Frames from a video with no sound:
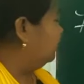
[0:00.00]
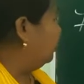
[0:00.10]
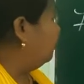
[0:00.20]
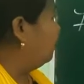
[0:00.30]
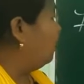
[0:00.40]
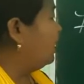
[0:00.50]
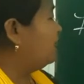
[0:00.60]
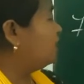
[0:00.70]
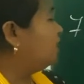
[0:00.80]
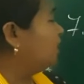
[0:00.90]
The boy
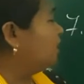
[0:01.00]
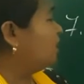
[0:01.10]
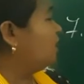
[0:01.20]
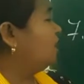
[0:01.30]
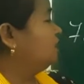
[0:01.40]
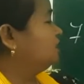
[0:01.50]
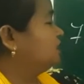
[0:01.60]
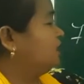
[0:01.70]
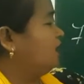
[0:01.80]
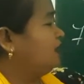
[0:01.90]
who
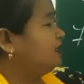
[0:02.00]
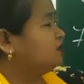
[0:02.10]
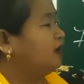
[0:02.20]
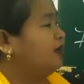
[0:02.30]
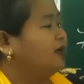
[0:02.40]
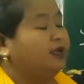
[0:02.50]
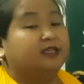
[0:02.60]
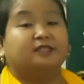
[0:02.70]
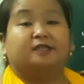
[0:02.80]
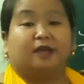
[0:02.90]
stole his wallet
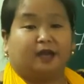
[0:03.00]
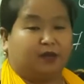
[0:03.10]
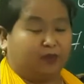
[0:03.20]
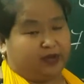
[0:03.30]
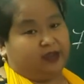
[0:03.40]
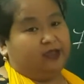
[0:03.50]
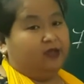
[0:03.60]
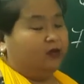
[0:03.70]
has run away.